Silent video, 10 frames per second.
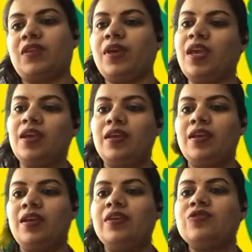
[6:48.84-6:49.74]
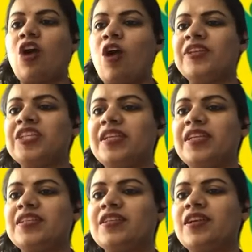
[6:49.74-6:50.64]
Okay. So how much it
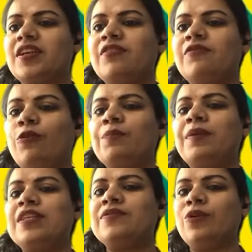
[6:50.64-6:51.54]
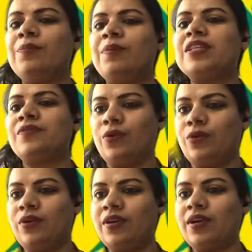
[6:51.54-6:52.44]
is? 4 plus 4 plus
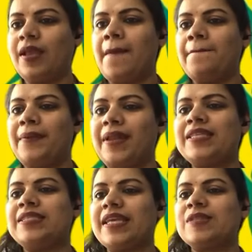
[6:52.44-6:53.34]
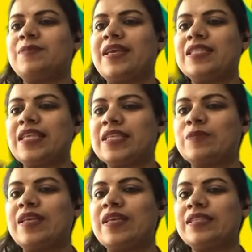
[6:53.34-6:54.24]
4 plus 6 plus
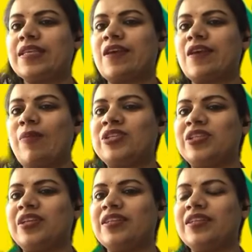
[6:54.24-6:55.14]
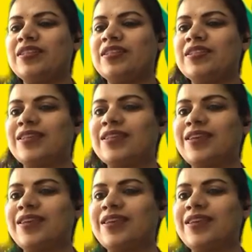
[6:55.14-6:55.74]
6 plus 6. How much it is?